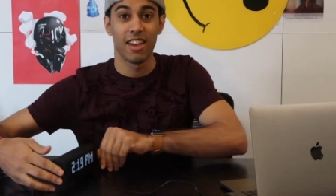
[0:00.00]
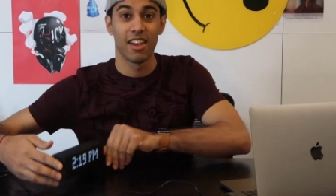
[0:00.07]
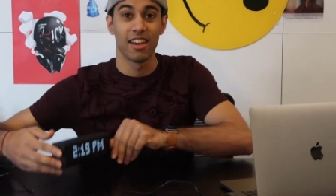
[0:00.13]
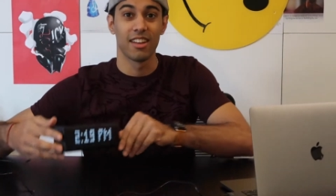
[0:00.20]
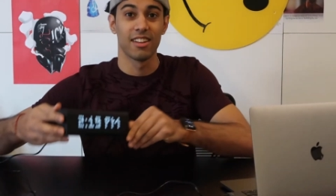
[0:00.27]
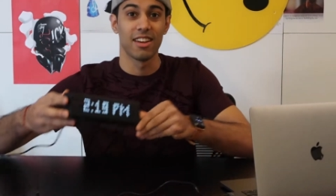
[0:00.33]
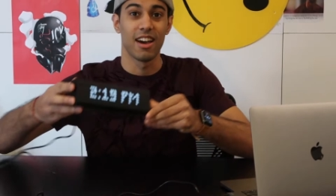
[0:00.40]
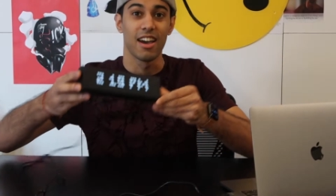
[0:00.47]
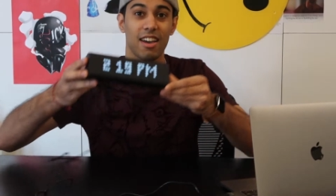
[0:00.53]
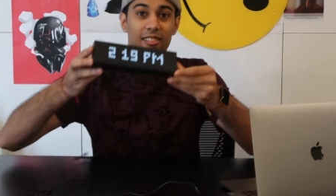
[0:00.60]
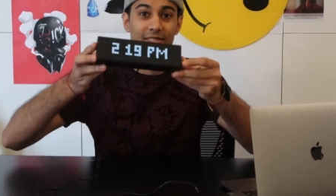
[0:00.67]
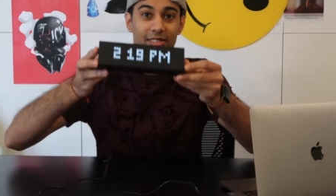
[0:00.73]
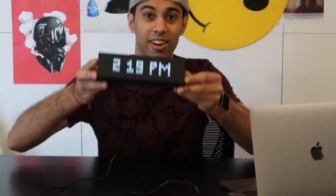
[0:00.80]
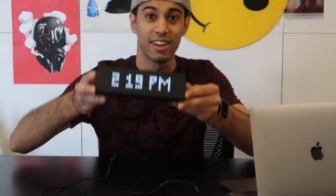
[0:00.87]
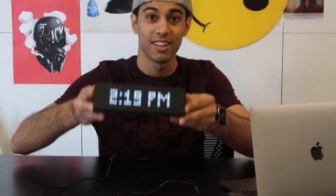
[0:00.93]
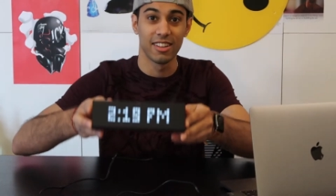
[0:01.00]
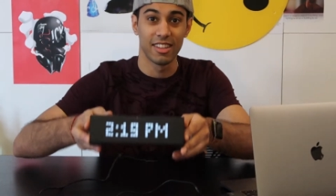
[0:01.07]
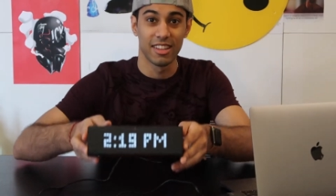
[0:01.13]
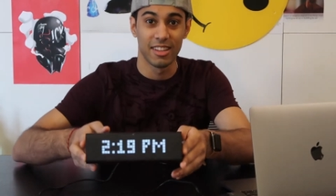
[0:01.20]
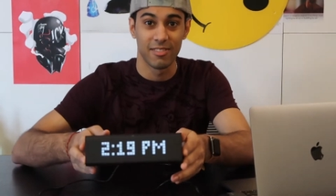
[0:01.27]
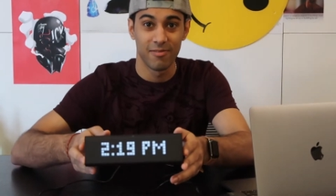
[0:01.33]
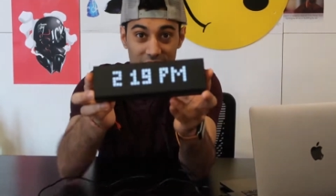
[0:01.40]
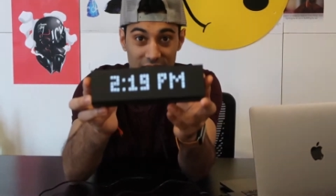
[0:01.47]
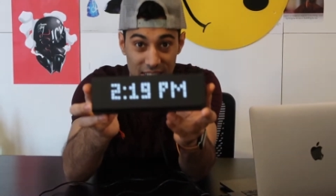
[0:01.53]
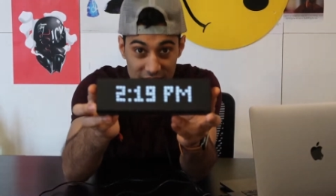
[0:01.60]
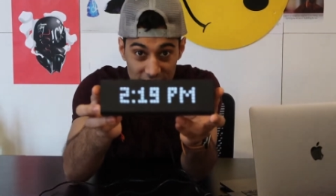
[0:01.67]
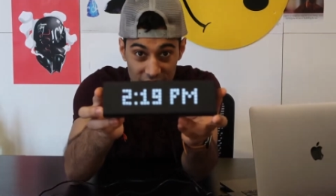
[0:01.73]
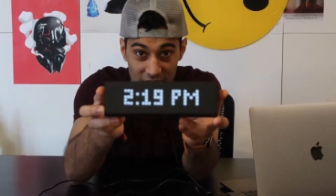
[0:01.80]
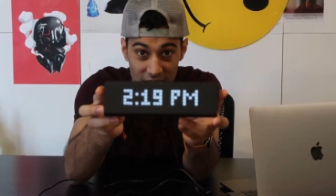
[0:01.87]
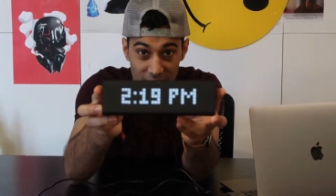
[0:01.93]
And I have finally
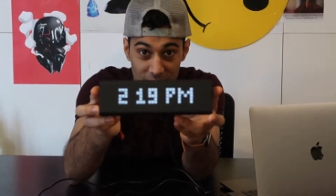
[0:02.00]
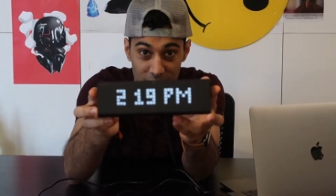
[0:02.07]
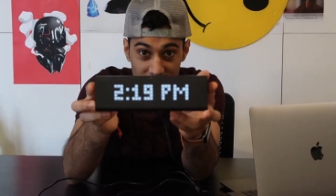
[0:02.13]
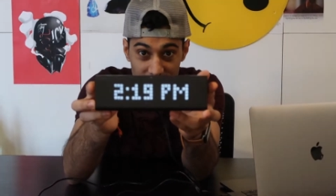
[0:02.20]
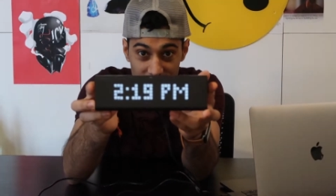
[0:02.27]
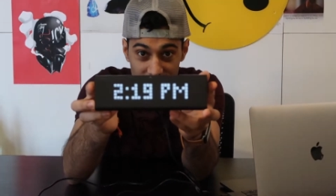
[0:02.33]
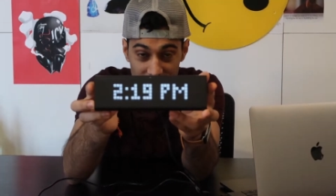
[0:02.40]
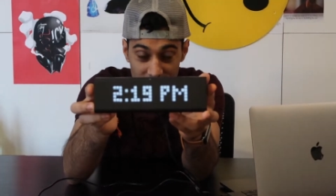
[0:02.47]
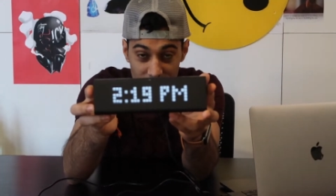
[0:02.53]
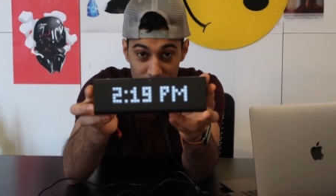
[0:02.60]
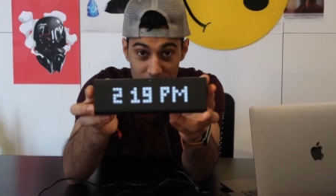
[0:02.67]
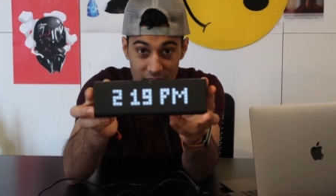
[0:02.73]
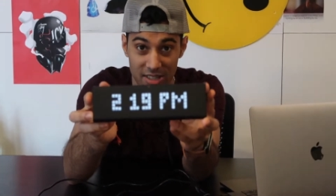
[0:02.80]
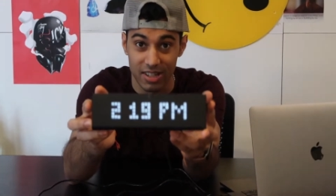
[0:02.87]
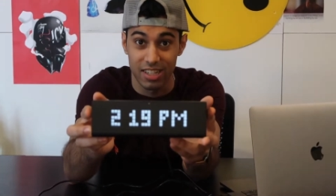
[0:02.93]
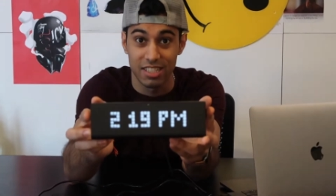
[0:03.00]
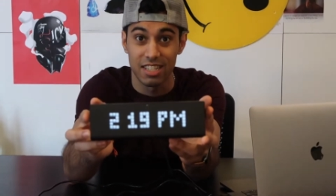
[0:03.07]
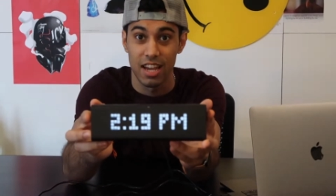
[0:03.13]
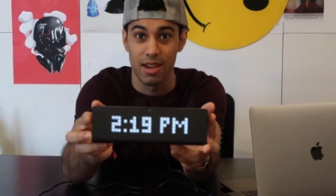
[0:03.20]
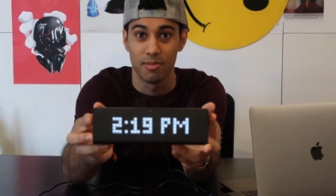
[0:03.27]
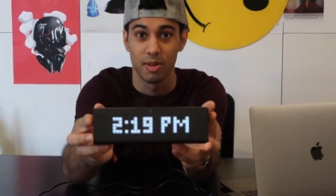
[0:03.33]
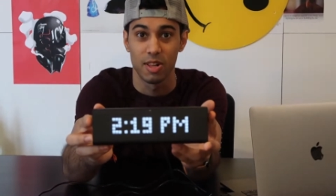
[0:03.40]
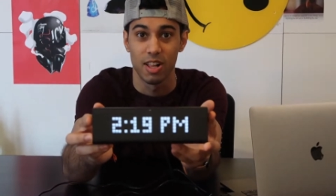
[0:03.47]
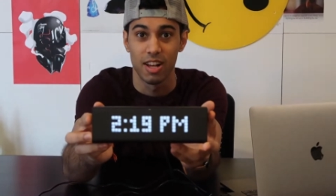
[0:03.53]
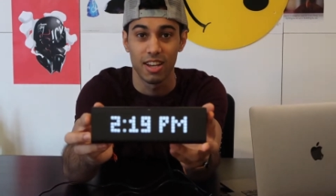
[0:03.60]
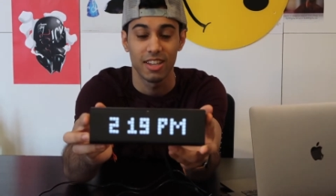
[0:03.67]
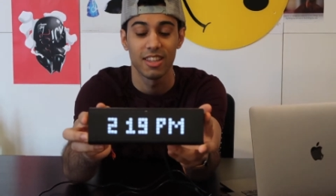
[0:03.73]
set up the LaMetric time clock.